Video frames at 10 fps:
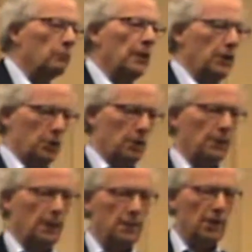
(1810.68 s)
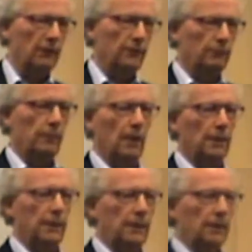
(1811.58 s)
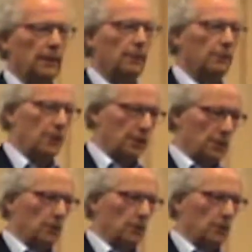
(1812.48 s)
Major and the Conservative Party in their years in